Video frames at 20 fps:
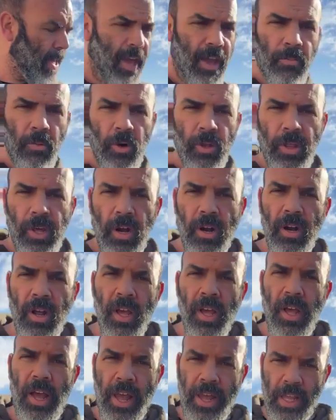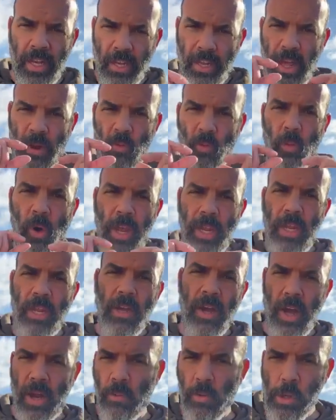a camera there, I can get right
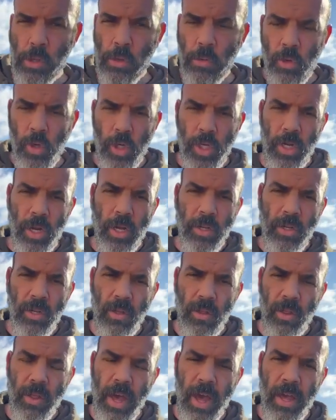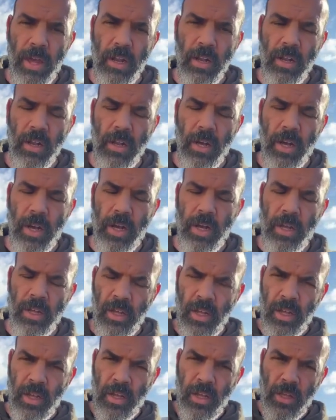in high resolution onto that
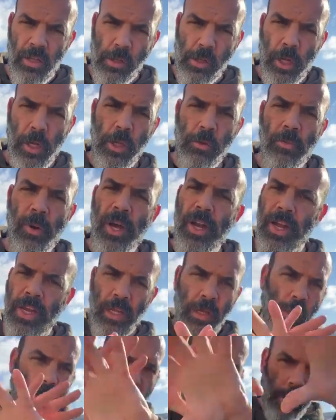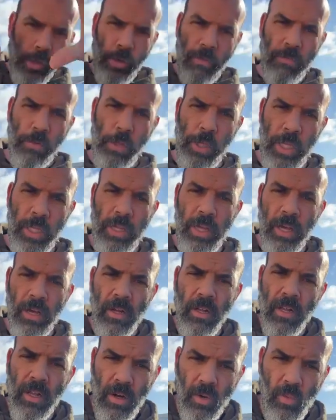sunspot. I can see the surface
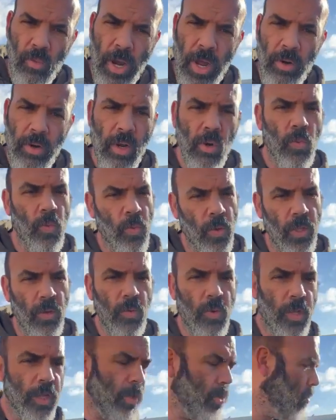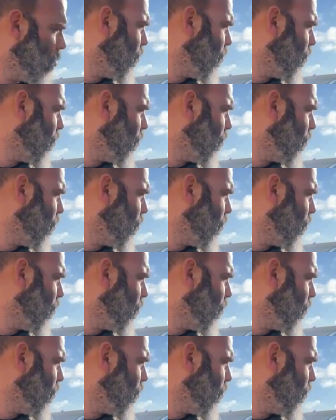detail around it. Really, really